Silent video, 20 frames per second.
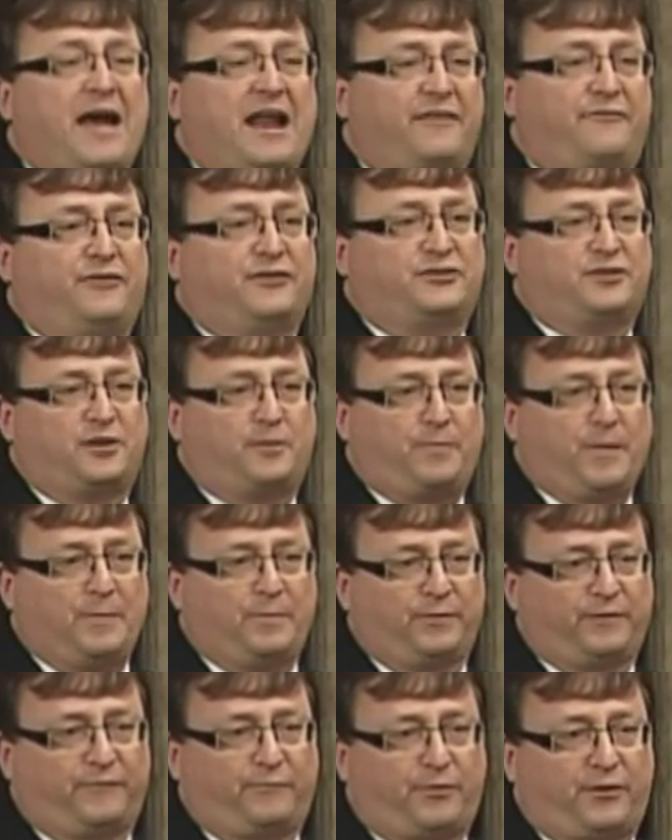benefit to the
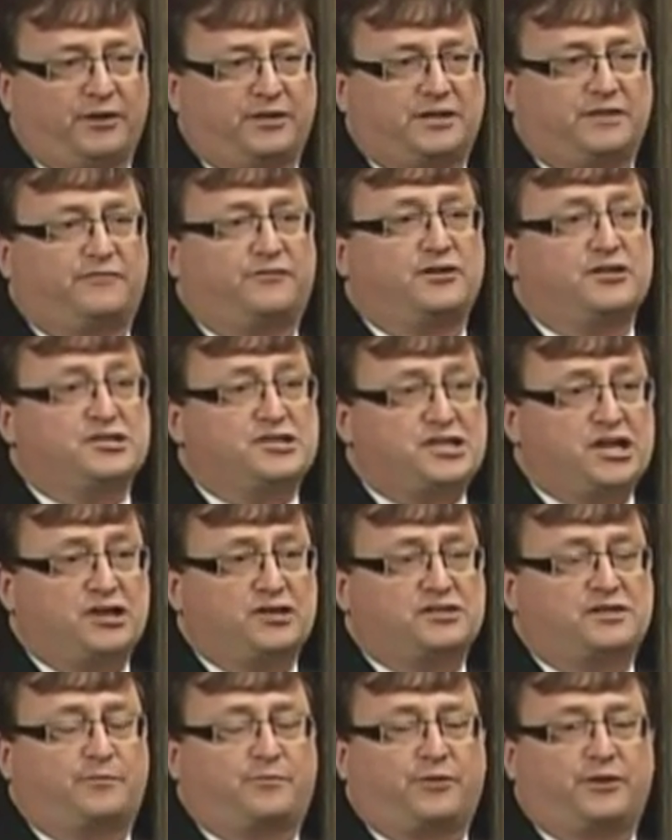people of Burlington, to the
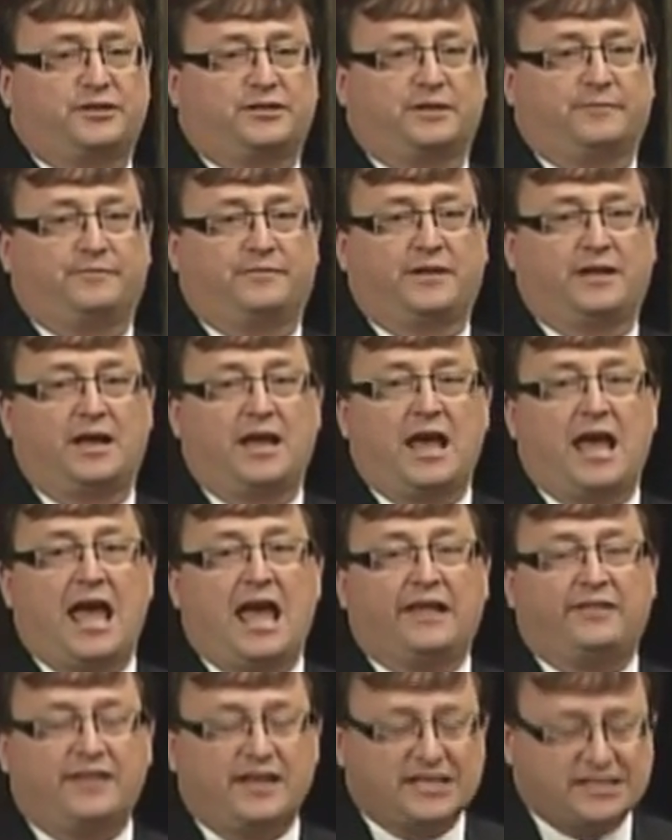seniors of Burlington.
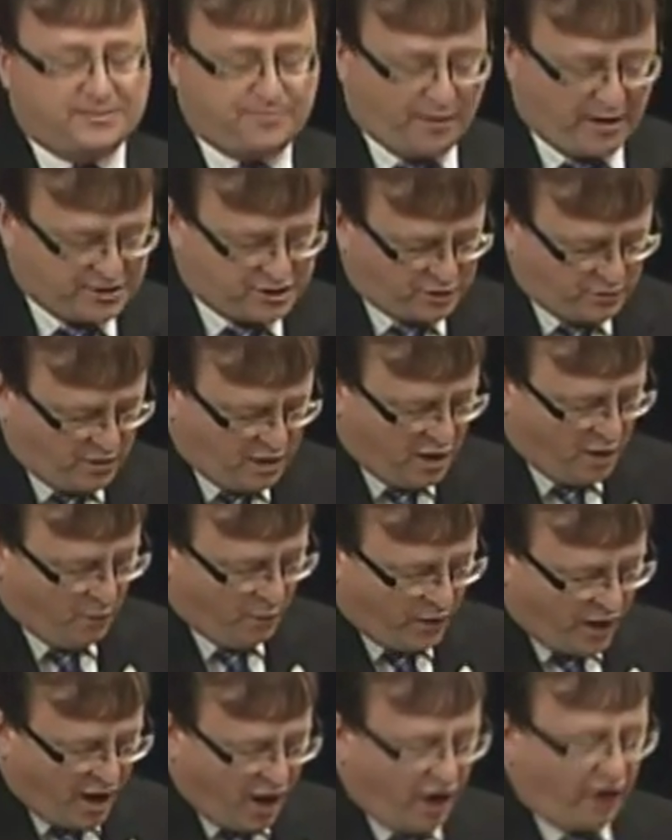In this budget,
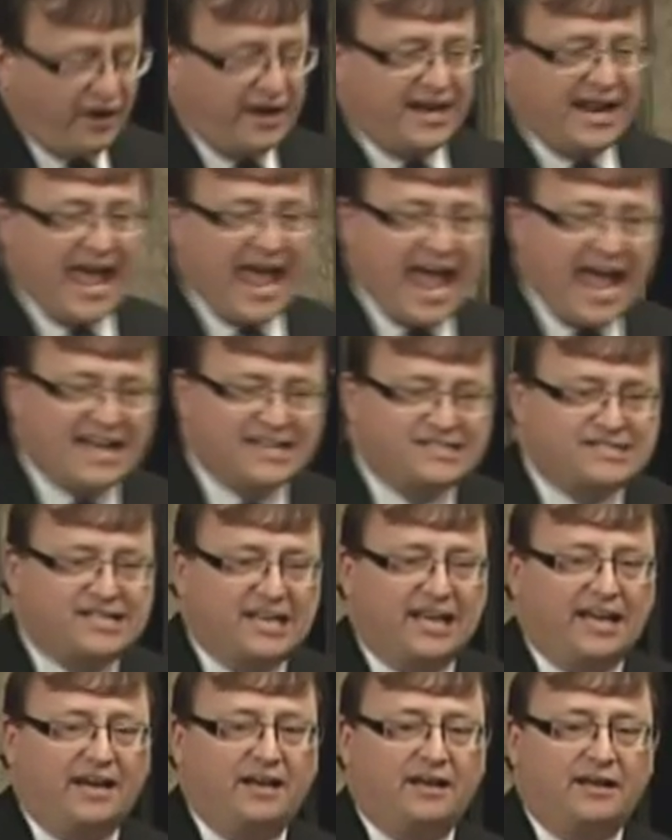we are
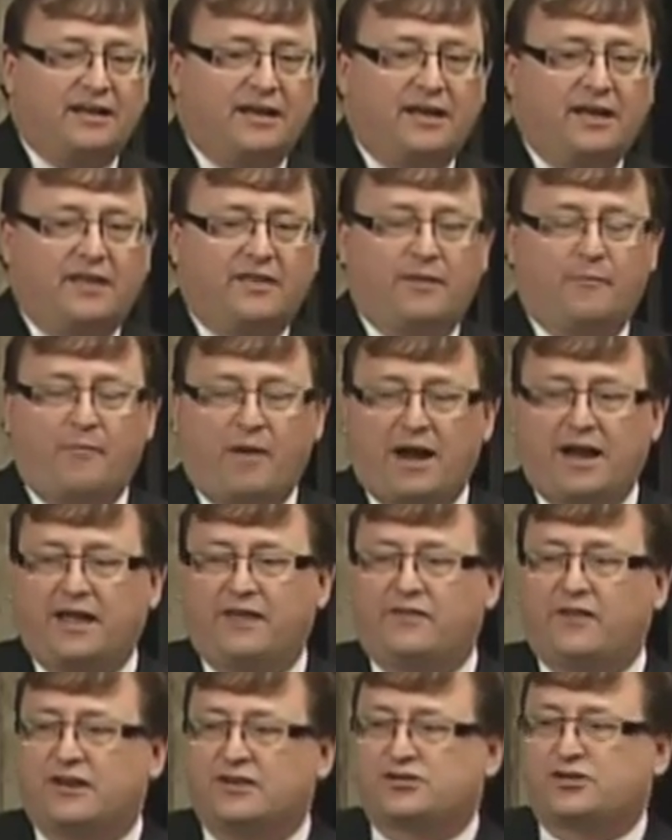enhancing the
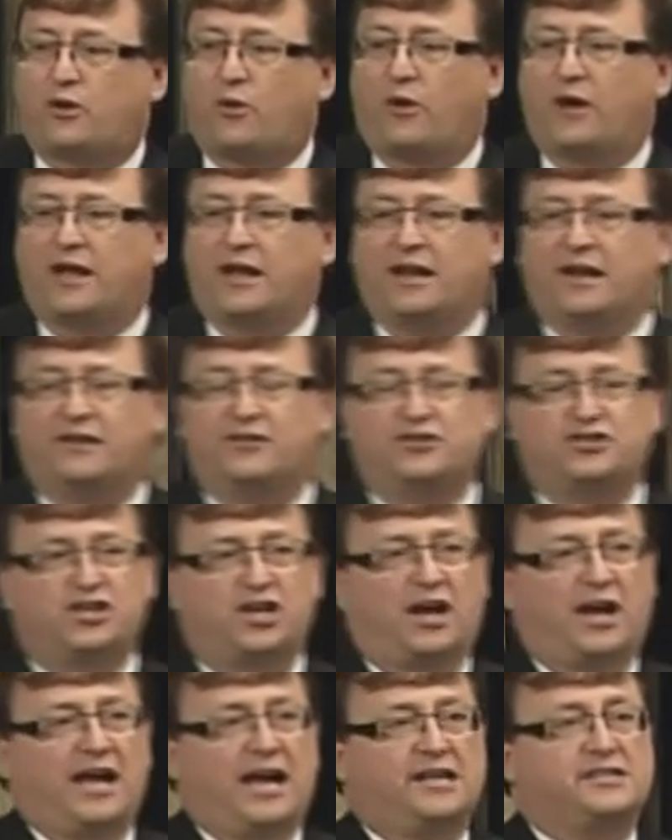money that is going in
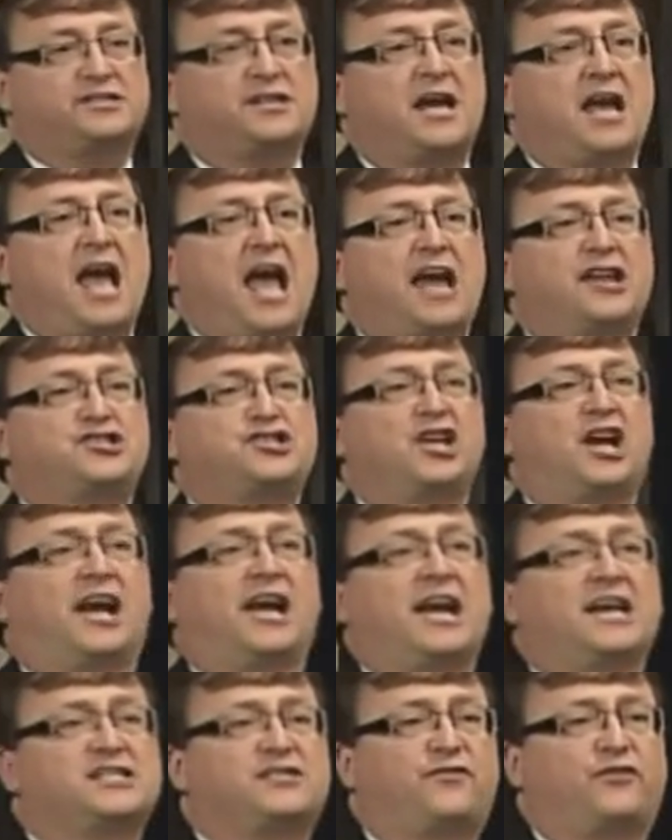GIS. And
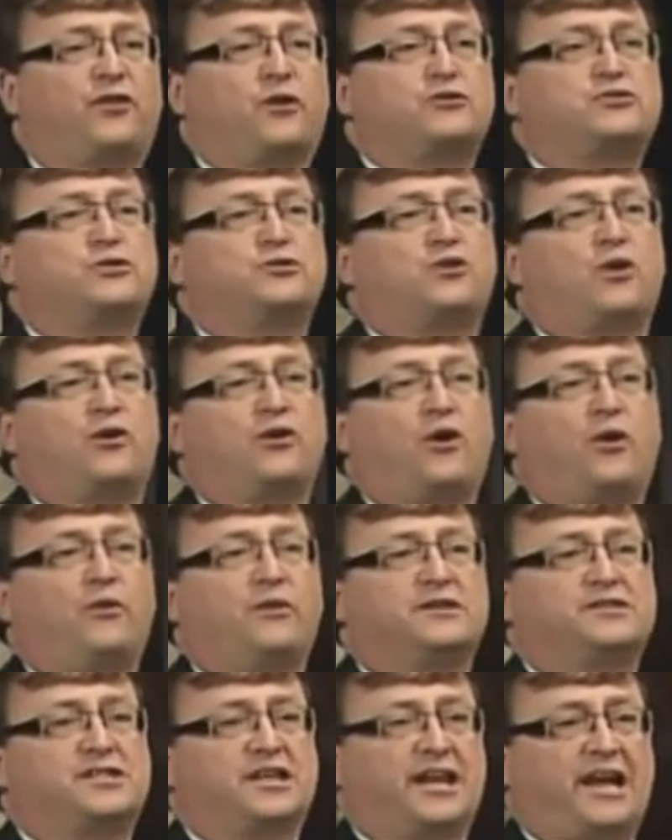GIS, for those who don't
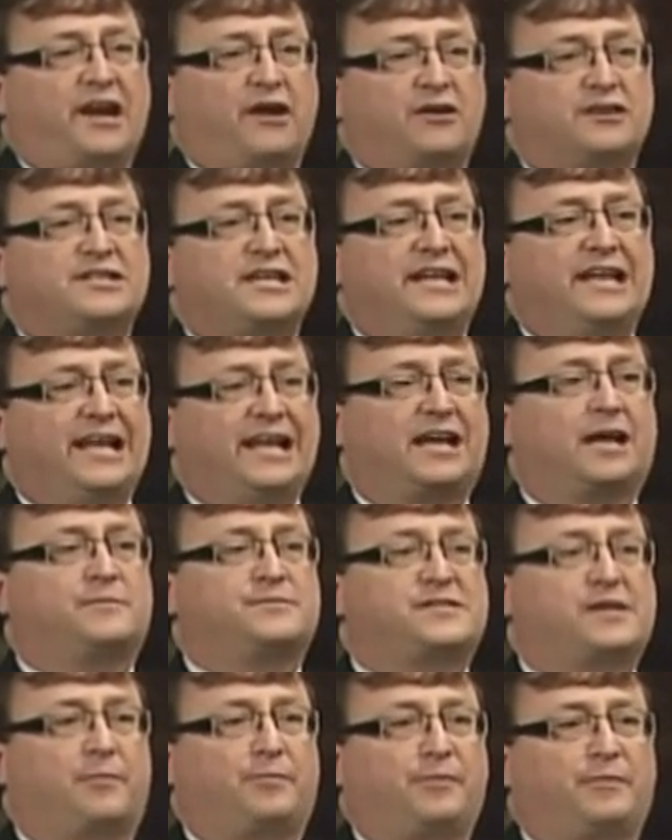know, is the Guaranteed
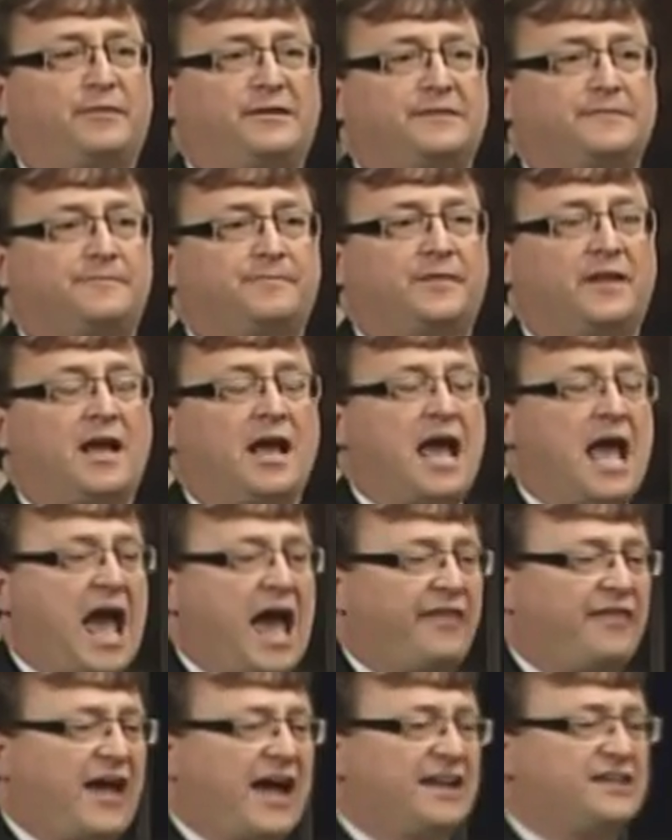Income Supplement.
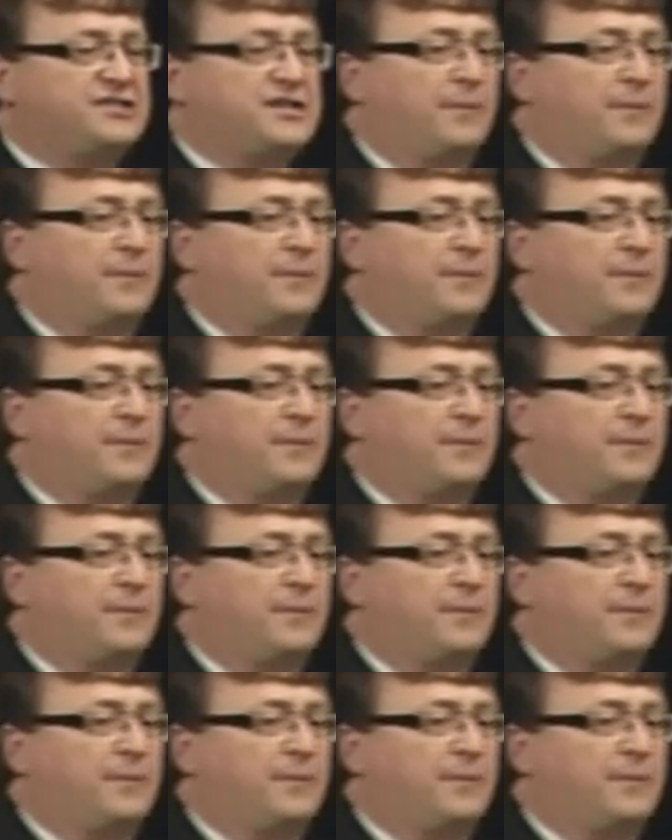And that